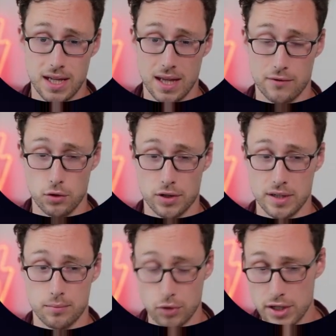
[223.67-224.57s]
If you're looking
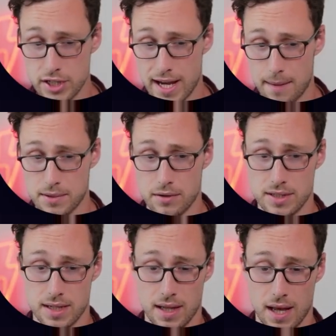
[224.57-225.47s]
to bridge to
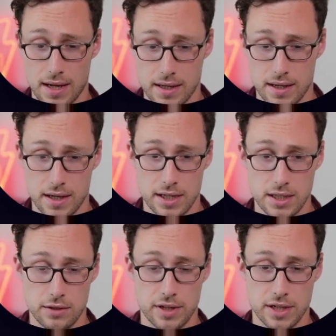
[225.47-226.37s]
Aptos, then
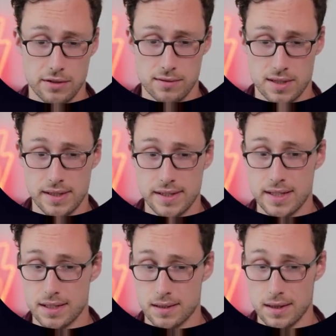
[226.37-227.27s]
you can use
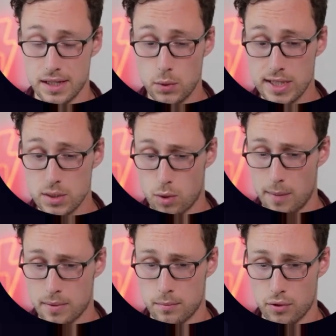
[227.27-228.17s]
the Liquid
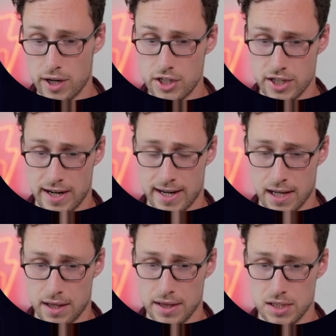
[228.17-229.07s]
Swap bridge, and I
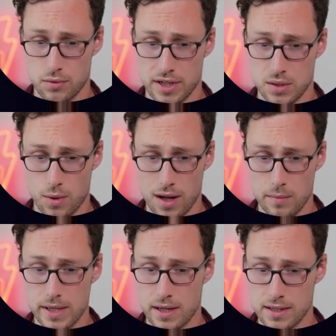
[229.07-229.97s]
highlight this one as well
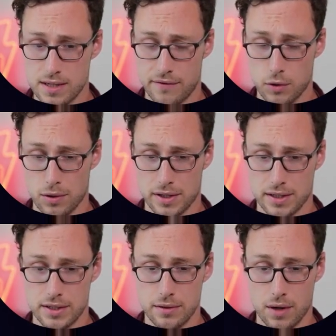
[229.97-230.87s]
because if you're
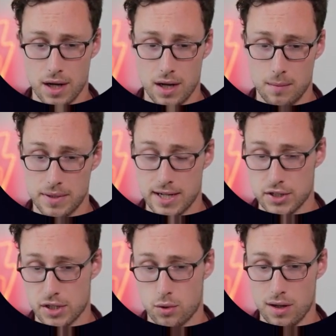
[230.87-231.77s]
looking to
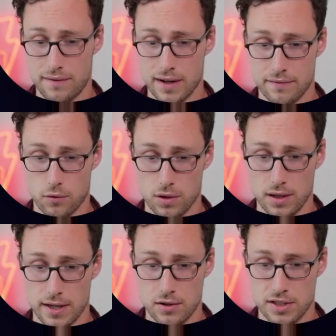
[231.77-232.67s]
potentially qualify for a
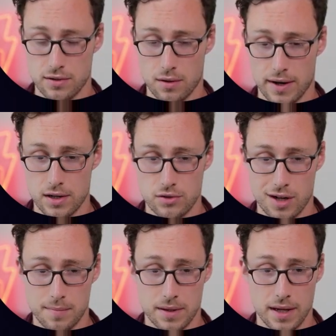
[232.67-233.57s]
Layer 0
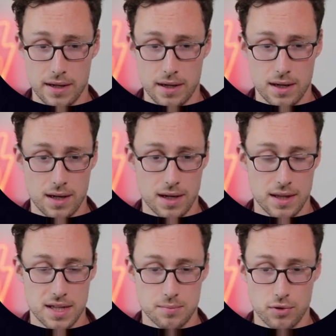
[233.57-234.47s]
airdrop, then
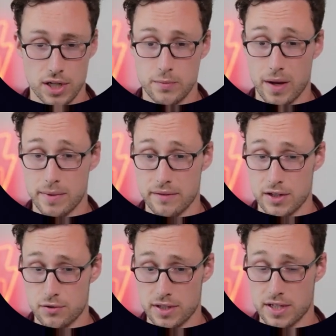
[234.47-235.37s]
this bridge may be of
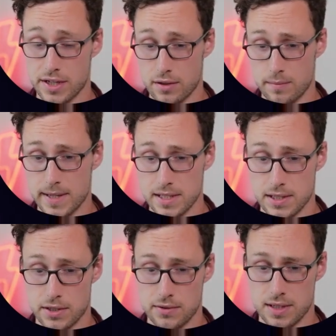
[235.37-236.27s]
interest to you because
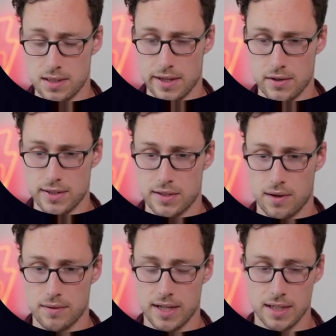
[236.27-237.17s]
it uses Layer
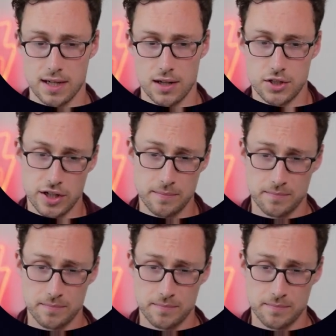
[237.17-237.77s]
0 technology.